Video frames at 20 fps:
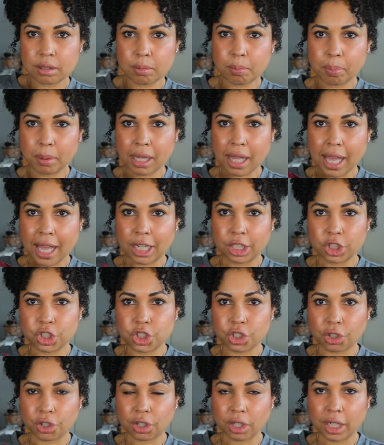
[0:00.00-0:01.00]
plaid
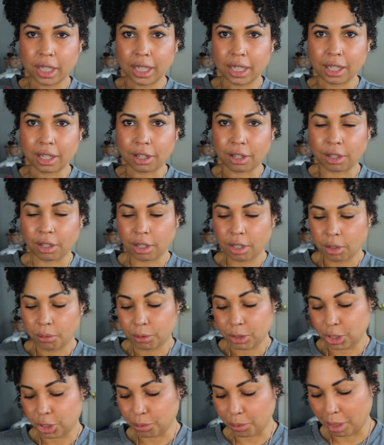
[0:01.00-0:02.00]
shirt here,
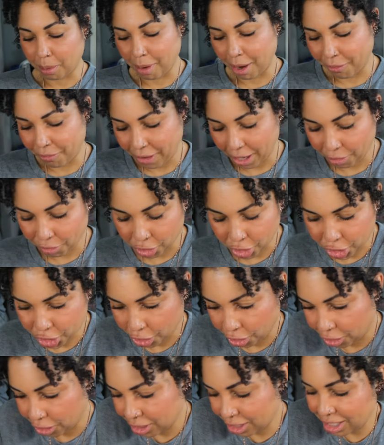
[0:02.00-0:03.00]
which is one of my favorite
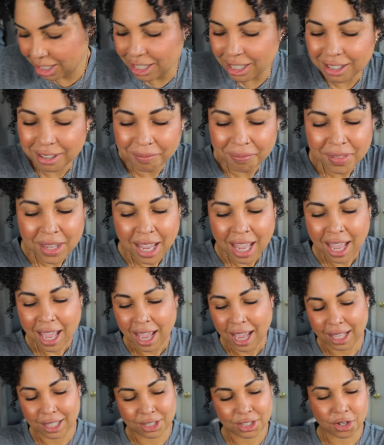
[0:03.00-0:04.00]
shirts.
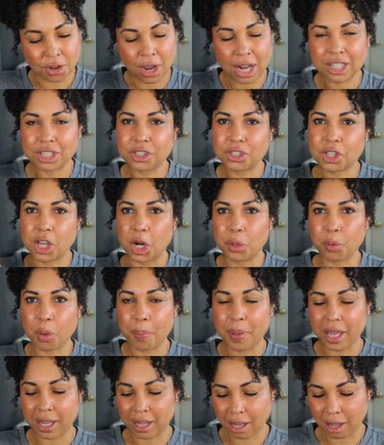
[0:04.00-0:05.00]
And so I just thought it
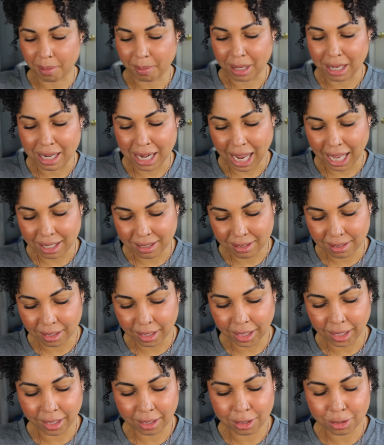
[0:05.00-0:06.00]
would pick up
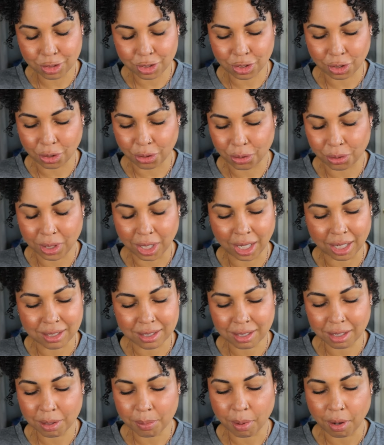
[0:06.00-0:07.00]
nicely. So yeah,
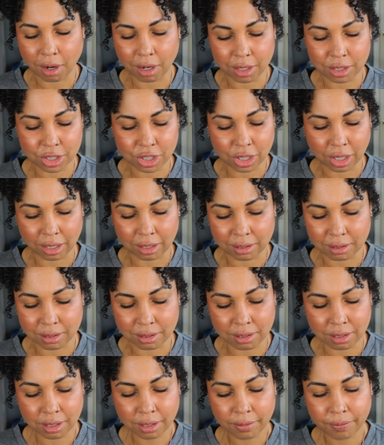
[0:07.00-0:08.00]
Cinnabar is
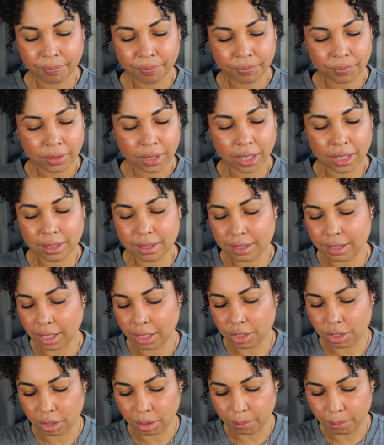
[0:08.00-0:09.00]
just, it's
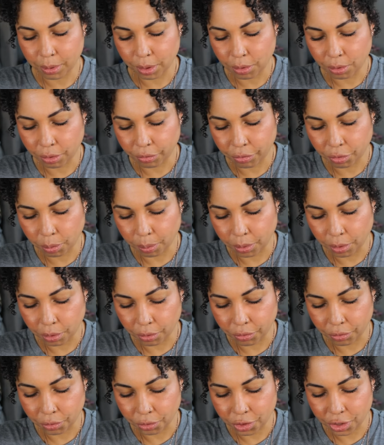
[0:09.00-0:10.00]
such a beautiful,
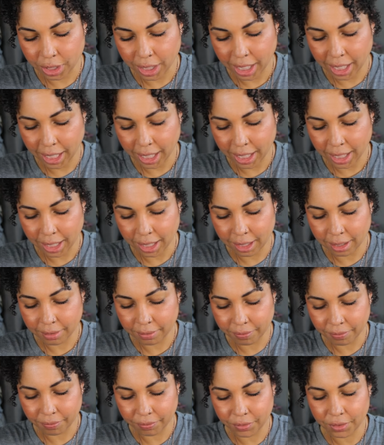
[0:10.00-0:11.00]
beautiful shade.
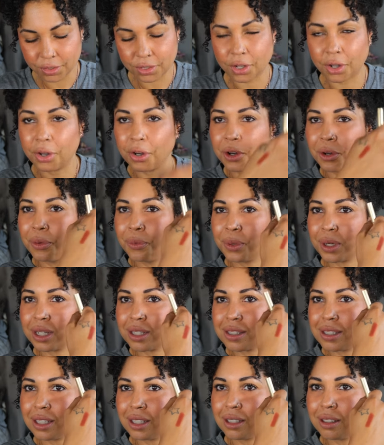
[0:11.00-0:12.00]
So
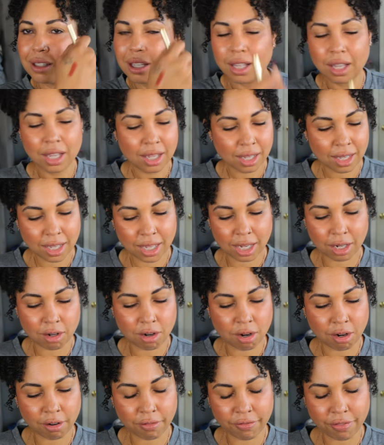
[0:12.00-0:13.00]
wanted to kick
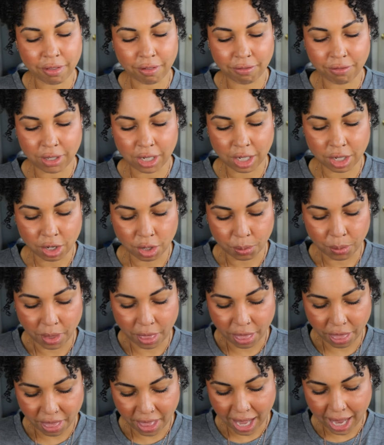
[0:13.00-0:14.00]
off the video
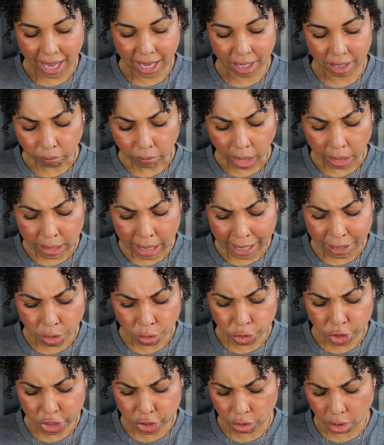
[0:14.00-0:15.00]
with that. Now I
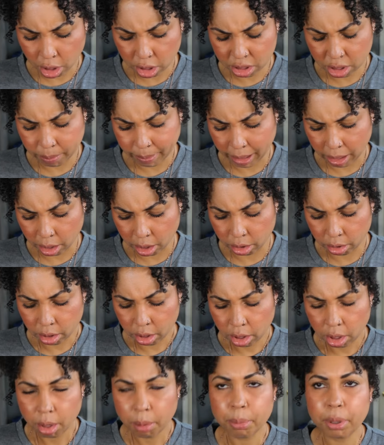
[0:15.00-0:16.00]
know she talks about
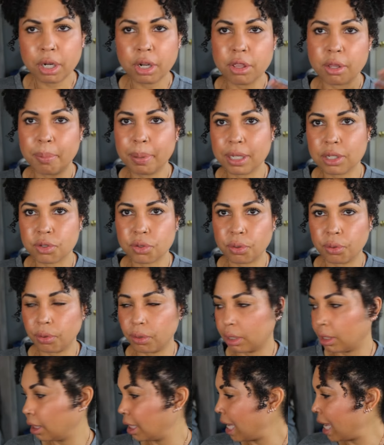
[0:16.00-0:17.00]
putting the pencil
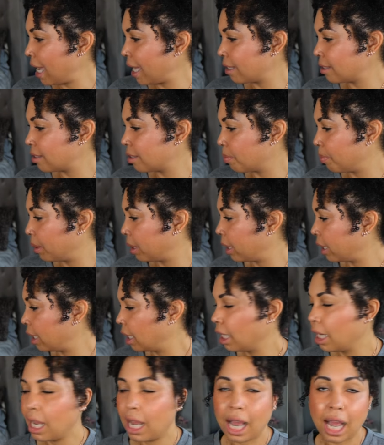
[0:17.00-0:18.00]
on last,
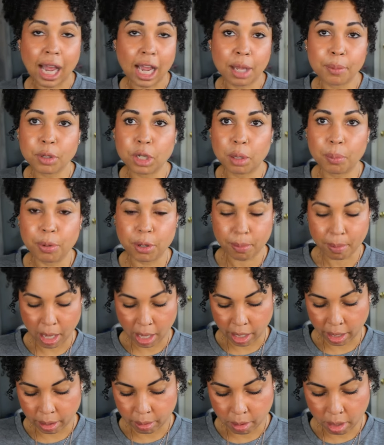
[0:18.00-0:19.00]
but I am gonna put
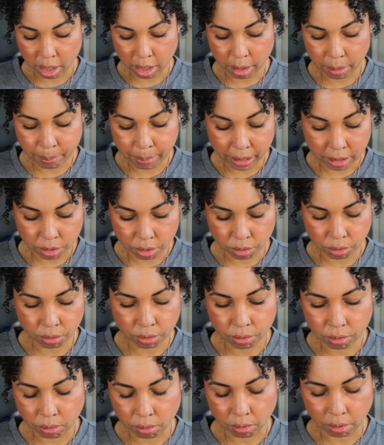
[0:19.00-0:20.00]
my
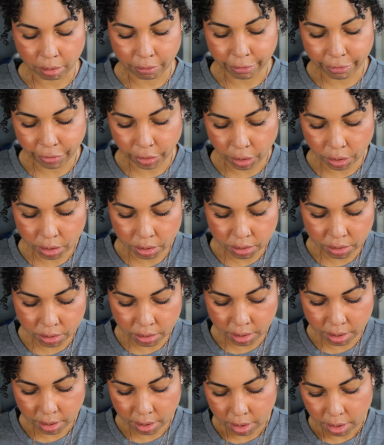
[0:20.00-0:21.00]
pencil on
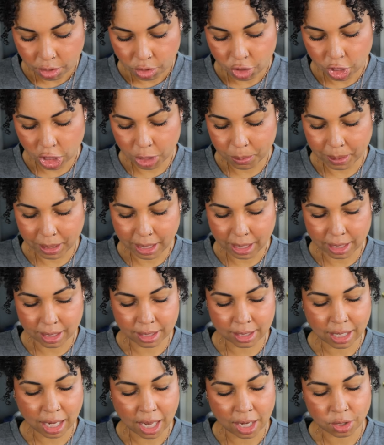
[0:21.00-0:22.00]
first, just
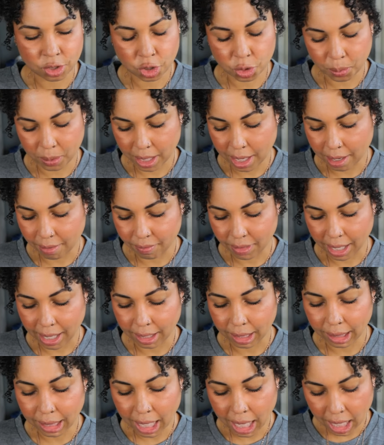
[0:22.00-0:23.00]
because I just wanna have
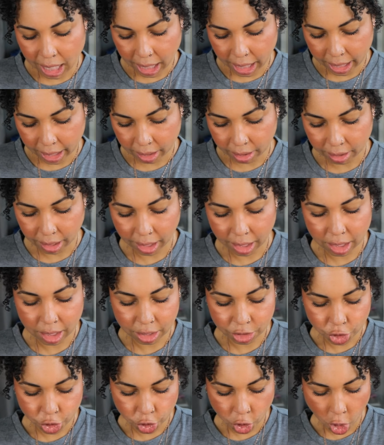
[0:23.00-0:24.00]
that line, that
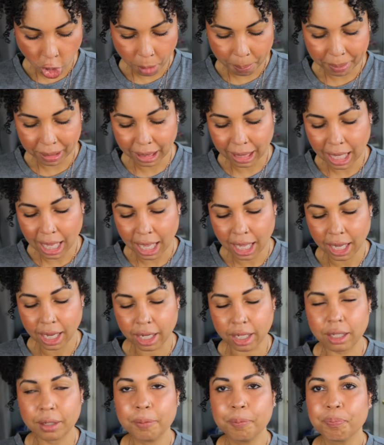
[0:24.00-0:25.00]
sharp
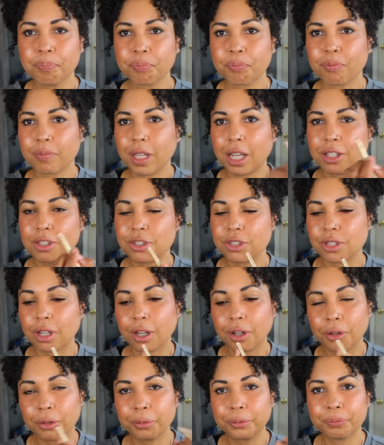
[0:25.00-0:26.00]
line.
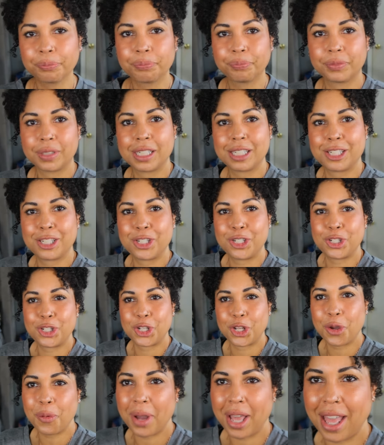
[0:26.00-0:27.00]
So let's
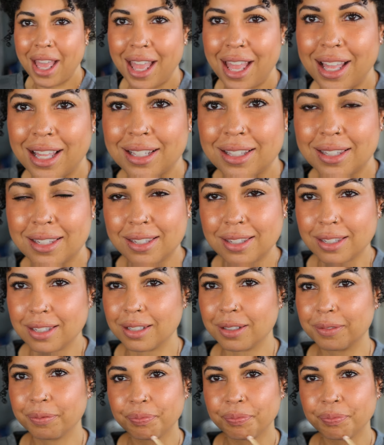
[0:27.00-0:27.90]
do it.